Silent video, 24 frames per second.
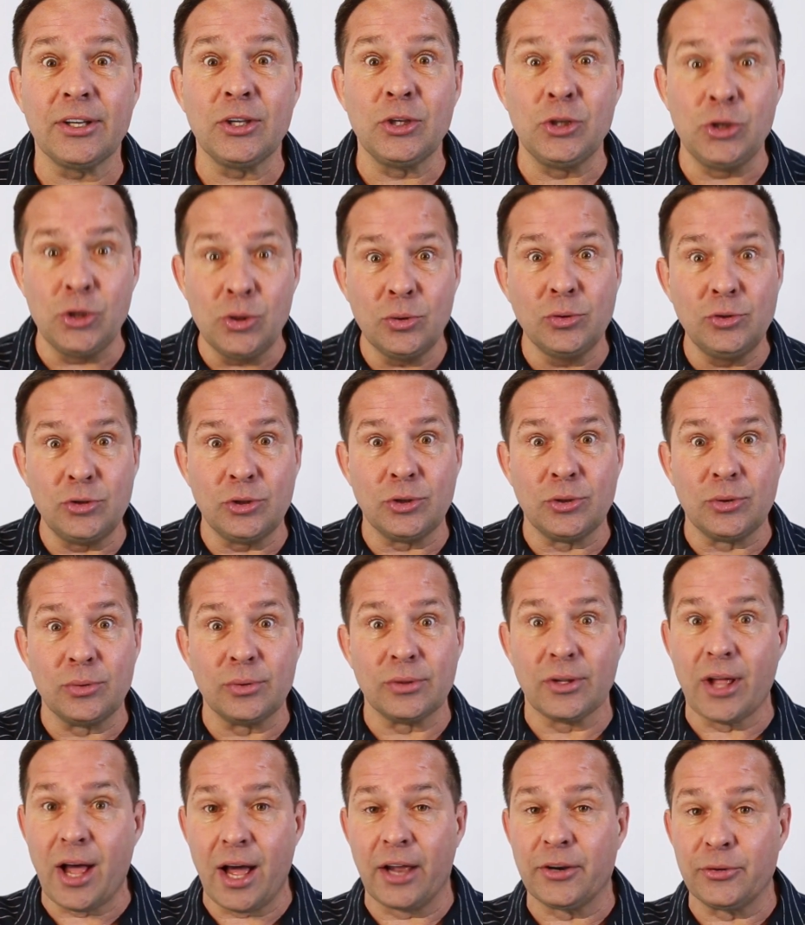You do
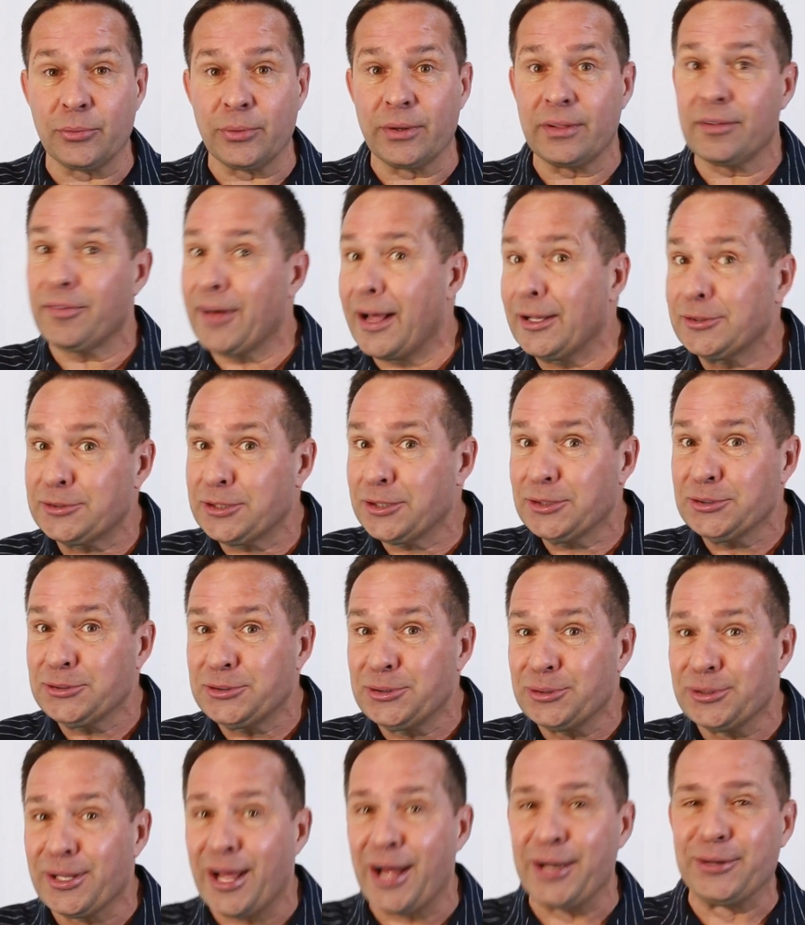laundry. The volunteers
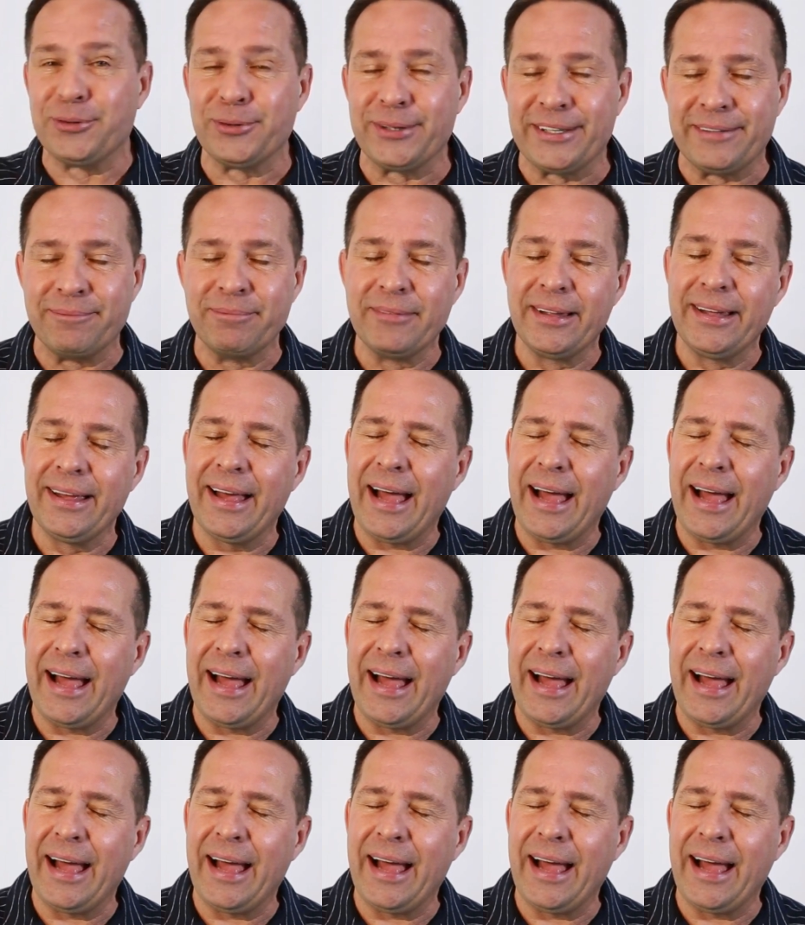do laundry.